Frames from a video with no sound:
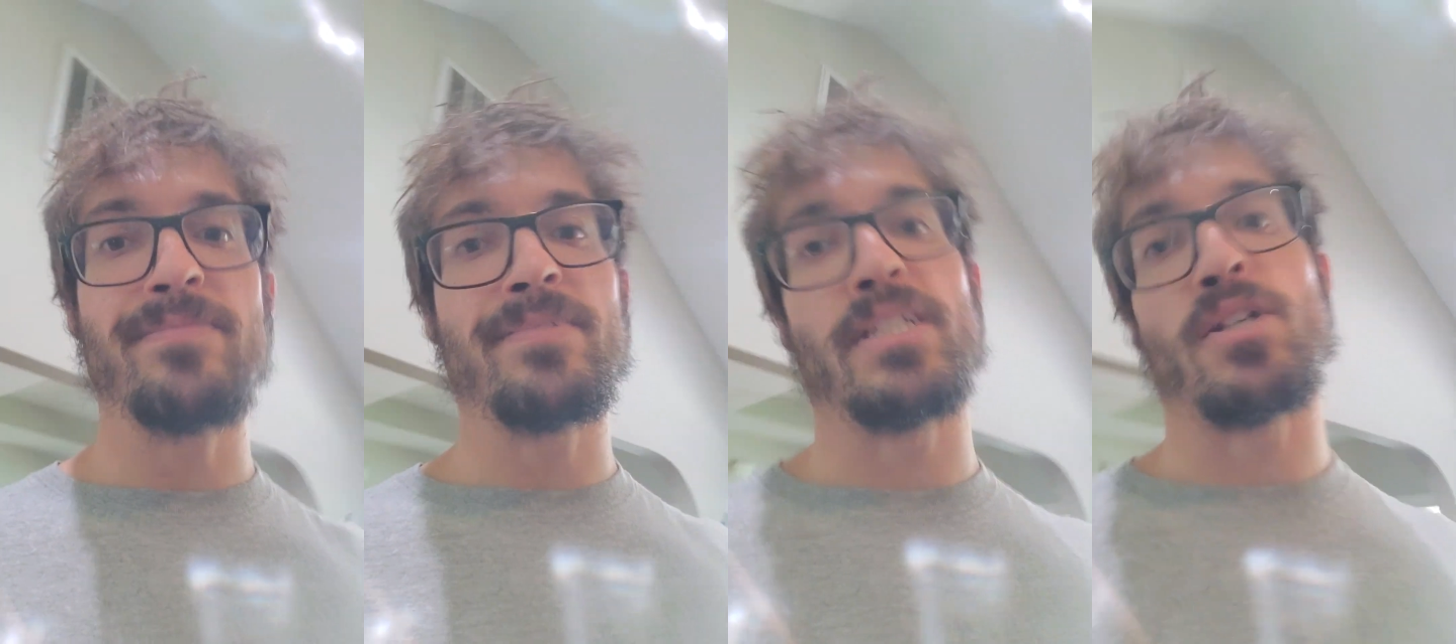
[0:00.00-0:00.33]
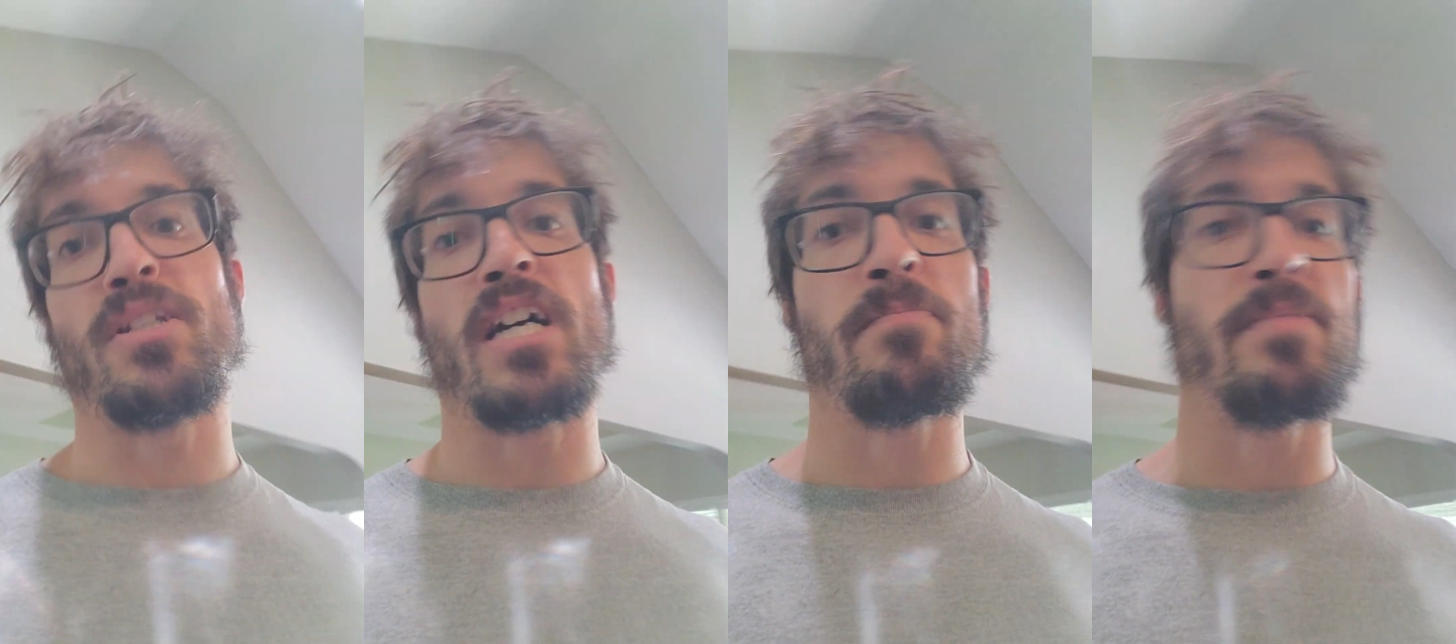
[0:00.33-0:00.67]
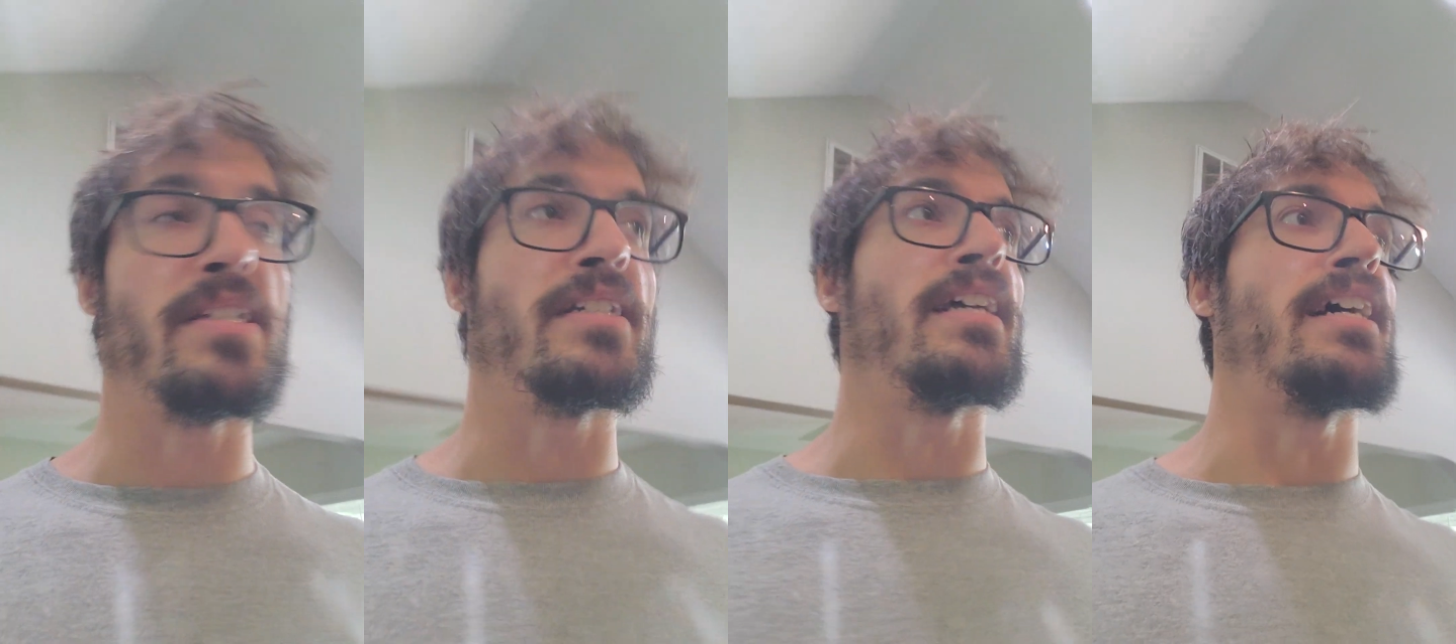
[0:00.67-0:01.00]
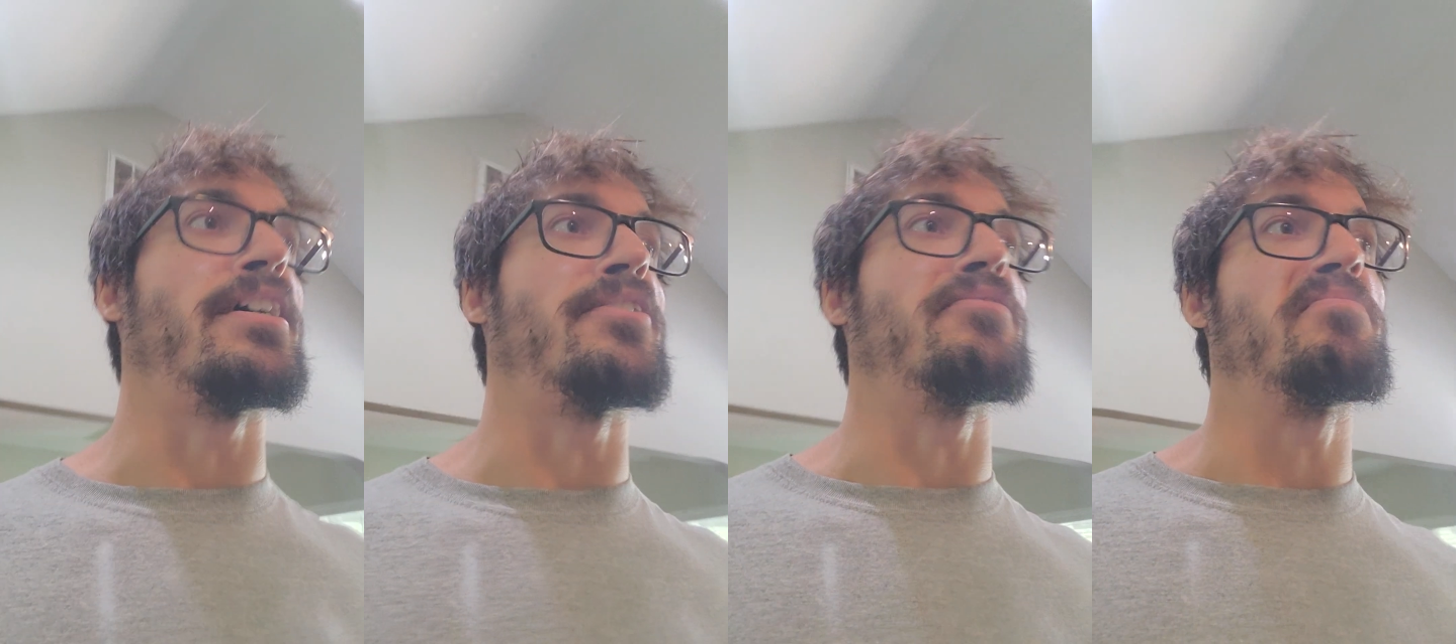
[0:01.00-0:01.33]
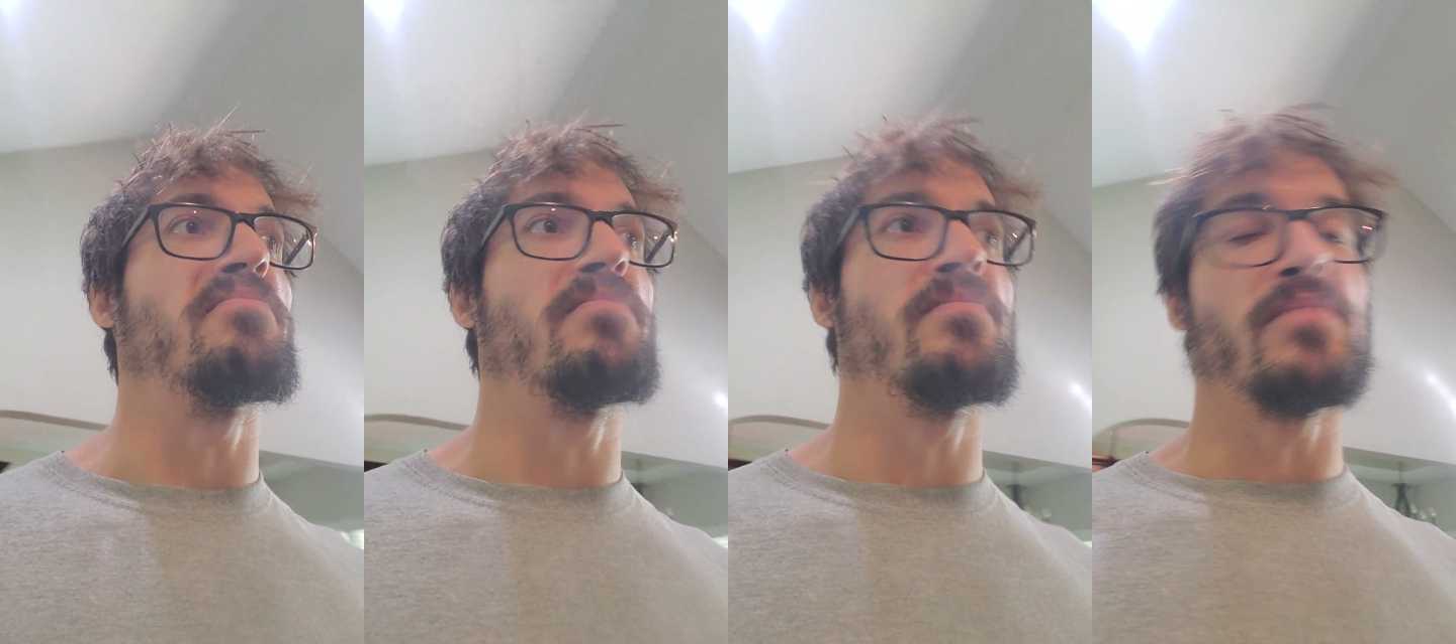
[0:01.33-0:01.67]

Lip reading: you know, not picking out,